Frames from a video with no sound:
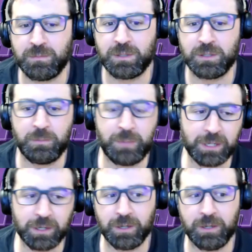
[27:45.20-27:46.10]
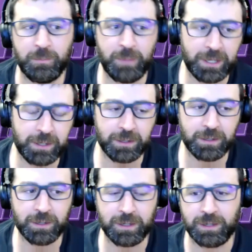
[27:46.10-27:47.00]
do bigger and
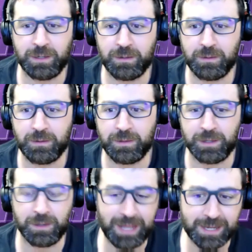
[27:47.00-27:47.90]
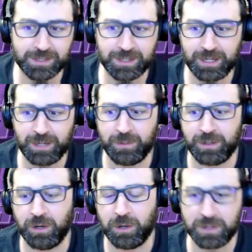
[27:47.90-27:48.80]
better and than the last time
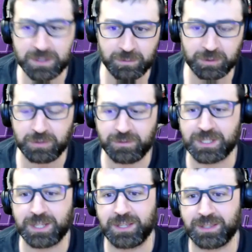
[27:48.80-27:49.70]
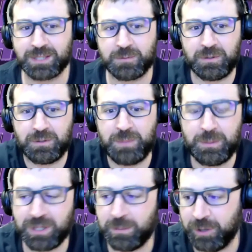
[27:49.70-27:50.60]
and always improve. Cause I think that's where
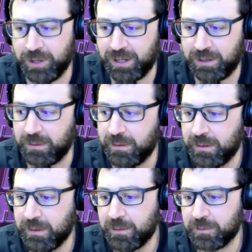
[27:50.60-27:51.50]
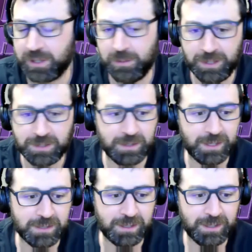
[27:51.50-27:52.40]
people get burnt out running meets and
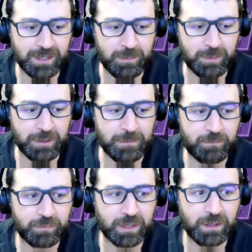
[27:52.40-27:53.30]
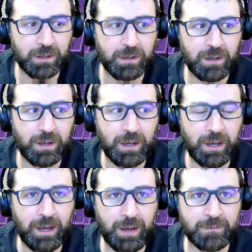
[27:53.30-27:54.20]
things like that. But
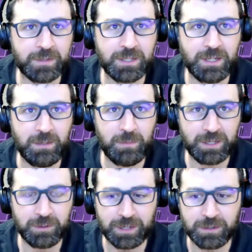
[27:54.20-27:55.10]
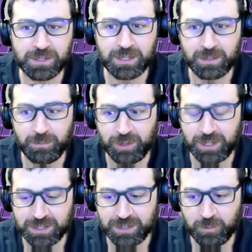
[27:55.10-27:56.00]
I've seen meet directors get
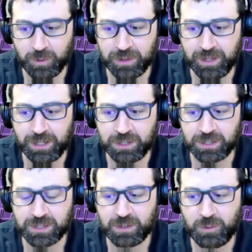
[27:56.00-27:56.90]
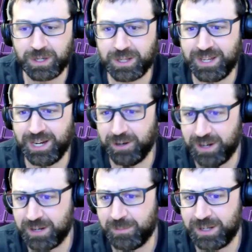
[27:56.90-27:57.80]
complacent where they just quit
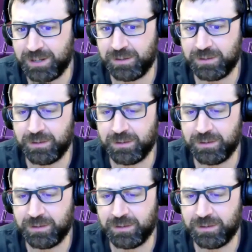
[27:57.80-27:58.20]
caring about